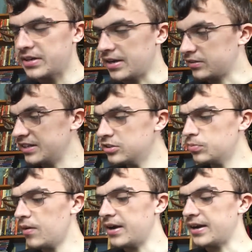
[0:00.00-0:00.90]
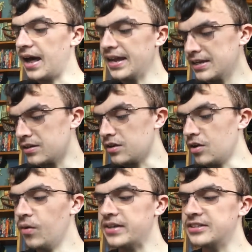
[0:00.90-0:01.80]
Now, this one, I had
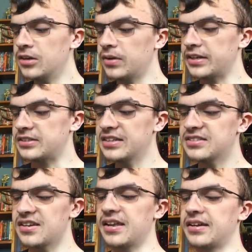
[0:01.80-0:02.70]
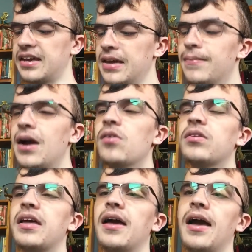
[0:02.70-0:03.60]
no idea existed. It came out,
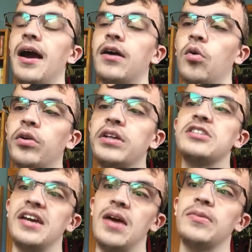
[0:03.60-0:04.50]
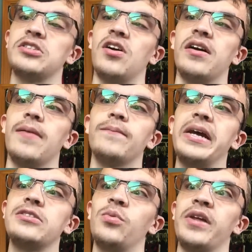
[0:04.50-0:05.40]
according to Amazon,
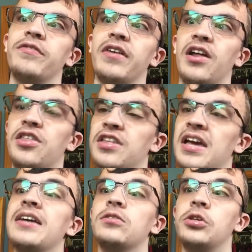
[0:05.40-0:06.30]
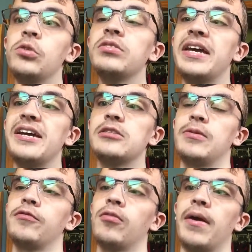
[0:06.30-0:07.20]
May 25th, two days
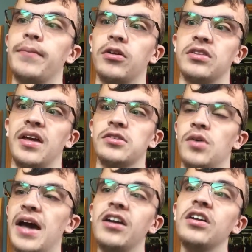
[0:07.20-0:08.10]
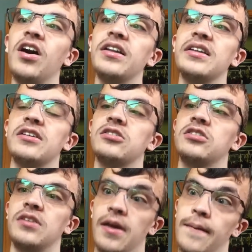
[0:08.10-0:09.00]
before my birthday. I could have gotten
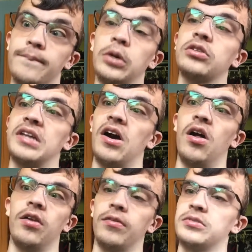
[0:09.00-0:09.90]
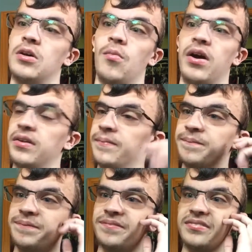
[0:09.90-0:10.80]
this birthday haul from someone.
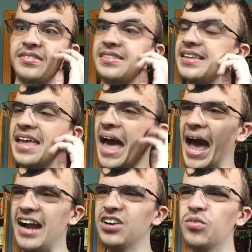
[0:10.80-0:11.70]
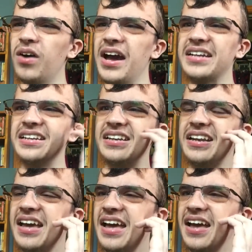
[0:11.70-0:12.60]
I don't know why I didn't
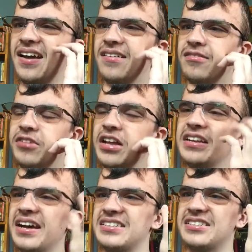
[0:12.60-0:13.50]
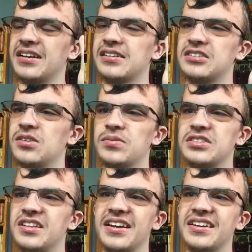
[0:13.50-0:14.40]
realize it, because it
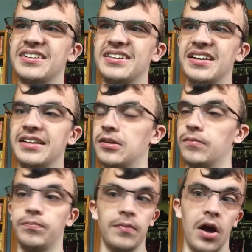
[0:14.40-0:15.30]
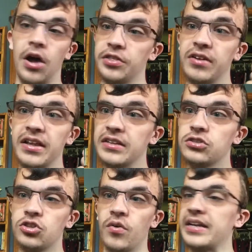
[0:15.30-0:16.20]
was like, it's an author I enjoy.